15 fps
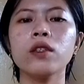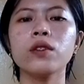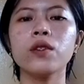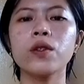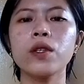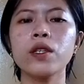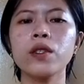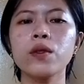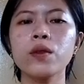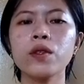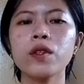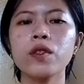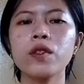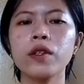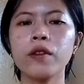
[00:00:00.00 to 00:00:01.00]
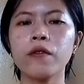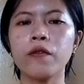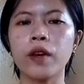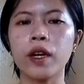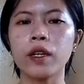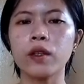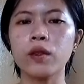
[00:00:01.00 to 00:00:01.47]
to reduce their
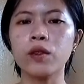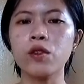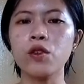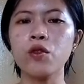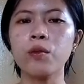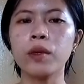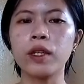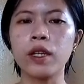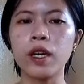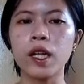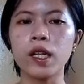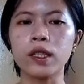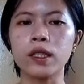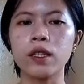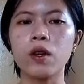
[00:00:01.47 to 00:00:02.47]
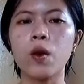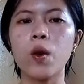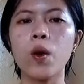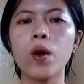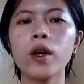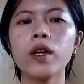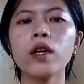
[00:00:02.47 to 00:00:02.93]
effect on human health
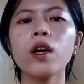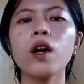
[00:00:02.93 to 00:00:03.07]
or